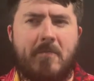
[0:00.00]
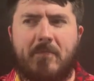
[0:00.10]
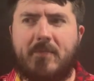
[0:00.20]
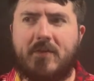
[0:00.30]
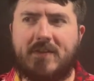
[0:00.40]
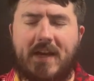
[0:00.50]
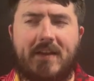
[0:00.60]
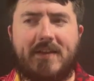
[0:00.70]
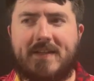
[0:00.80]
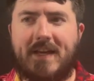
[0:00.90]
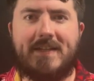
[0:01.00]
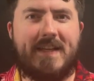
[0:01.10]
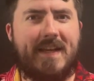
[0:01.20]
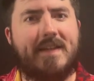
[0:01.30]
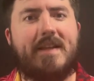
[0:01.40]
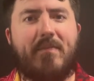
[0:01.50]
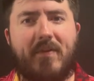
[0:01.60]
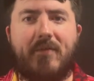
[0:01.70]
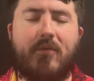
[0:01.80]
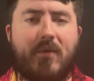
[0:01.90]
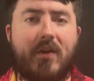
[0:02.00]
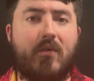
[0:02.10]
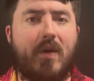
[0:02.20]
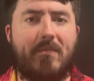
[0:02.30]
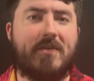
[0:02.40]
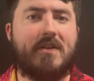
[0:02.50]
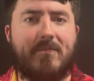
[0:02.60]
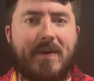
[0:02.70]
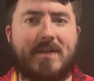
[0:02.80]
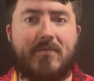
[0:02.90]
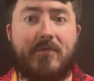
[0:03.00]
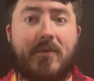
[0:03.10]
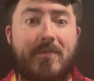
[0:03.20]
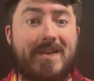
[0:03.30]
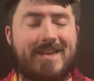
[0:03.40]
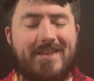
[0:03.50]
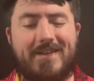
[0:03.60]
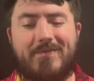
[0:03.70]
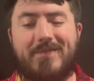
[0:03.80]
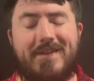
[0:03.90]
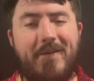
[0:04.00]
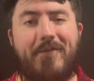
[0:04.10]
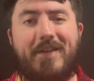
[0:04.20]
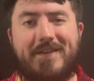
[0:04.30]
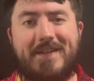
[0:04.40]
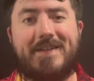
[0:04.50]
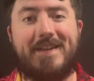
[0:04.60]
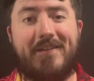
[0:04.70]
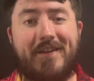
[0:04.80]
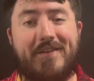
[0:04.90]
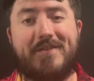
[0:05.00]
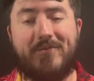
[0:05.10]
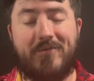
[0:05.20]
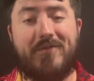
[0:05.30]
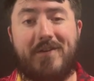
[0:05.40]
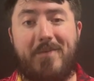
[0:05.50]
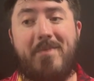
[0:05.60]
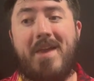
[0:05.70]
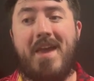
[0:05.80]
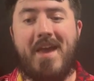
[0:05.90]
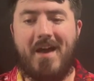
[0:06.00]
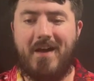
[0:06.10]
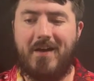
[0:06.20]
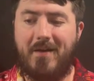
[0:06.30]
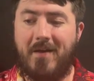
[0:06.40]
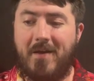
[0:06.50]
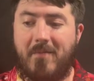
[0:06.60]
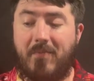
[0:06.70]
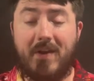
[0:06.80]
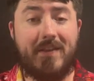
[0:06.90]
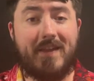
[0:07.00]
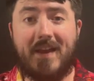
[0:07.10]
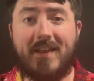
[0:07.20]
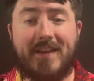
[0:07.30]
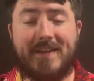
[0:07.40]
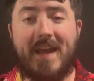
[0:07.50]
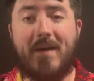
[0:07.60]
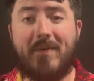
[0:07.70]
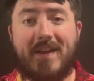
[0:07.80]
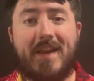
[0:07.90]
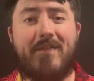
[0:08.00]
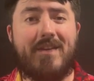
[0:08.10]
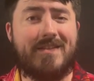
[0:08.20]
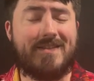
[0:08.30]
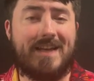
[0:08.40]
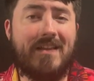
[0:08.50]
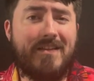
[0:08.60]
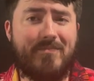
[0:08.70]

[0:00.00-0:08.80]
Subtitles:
there's kind of this idea and template for what a great Mission Impossible film is, and this one definitely sticks out like a sore thumb. But at the end of the day, I'm going to give it a solid